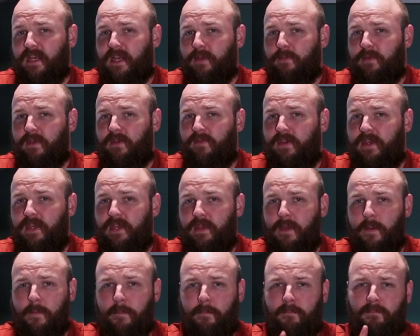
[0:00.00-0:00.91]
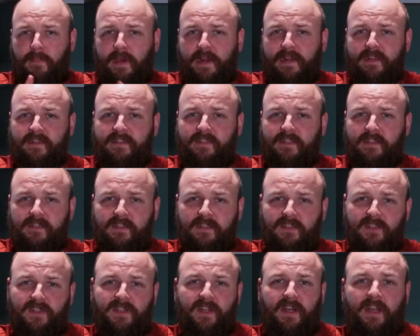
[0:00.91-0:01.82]
ABV
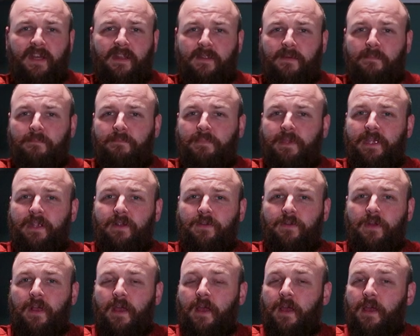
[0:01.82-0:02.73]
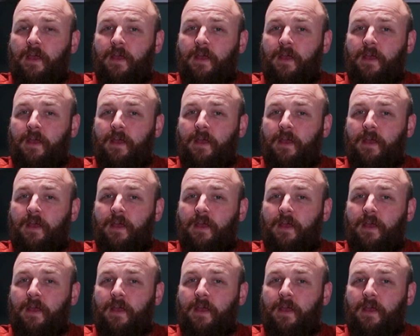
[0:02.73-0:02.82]
Marzen style beer